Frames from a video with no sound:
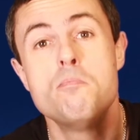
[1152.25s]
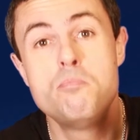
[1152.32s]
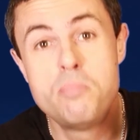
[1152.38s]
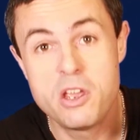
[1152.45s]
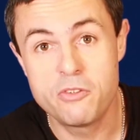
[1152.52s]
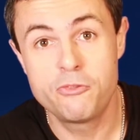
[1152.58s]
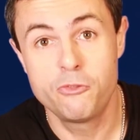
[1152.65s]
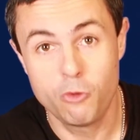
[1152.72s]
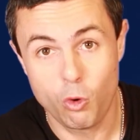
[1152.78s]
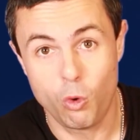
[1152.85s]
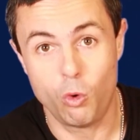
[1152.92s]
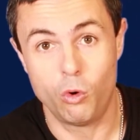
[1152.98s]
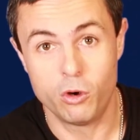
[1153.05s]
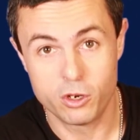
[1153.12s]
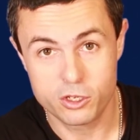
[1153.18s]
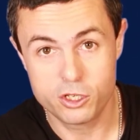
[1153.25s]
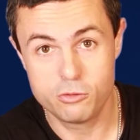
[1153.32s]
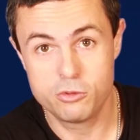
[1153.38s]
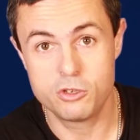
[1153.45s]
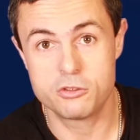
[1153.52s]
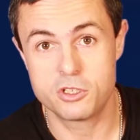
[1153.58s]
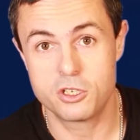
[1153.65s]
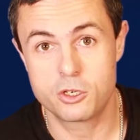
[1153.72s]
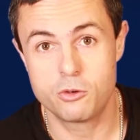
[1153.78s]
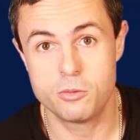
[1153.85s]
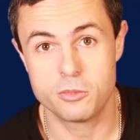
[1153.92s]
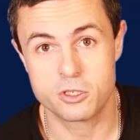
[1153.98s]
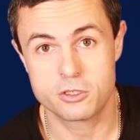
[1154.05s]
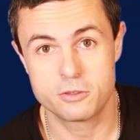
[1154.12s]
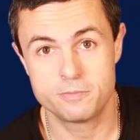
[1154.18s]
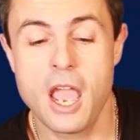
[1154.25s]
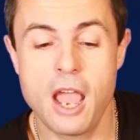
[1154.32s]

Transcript: before you use the equipment.